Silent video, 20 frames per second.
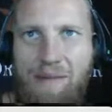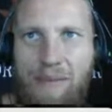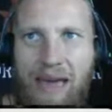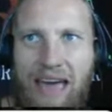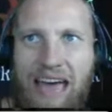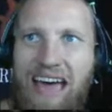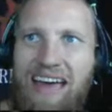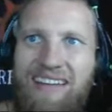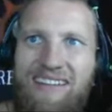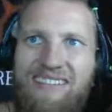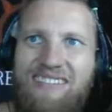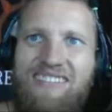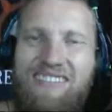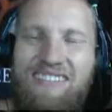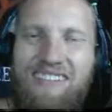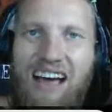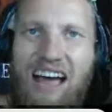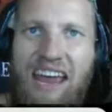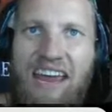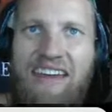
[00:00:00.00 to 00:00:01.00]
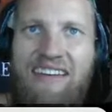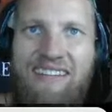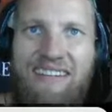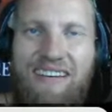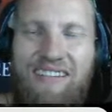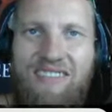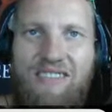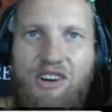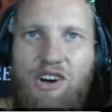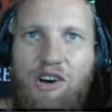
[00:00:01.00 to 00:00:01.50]
mad
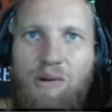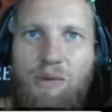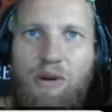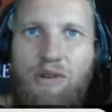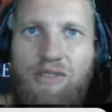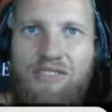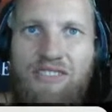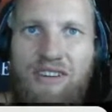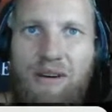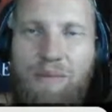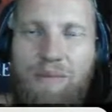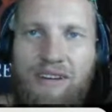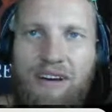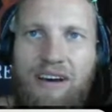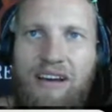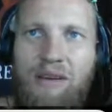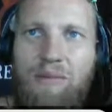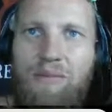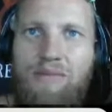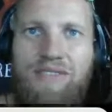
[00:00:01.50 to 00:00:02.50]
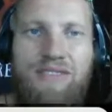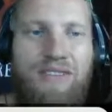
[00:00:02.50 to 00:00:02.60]
scientist almost sometimes.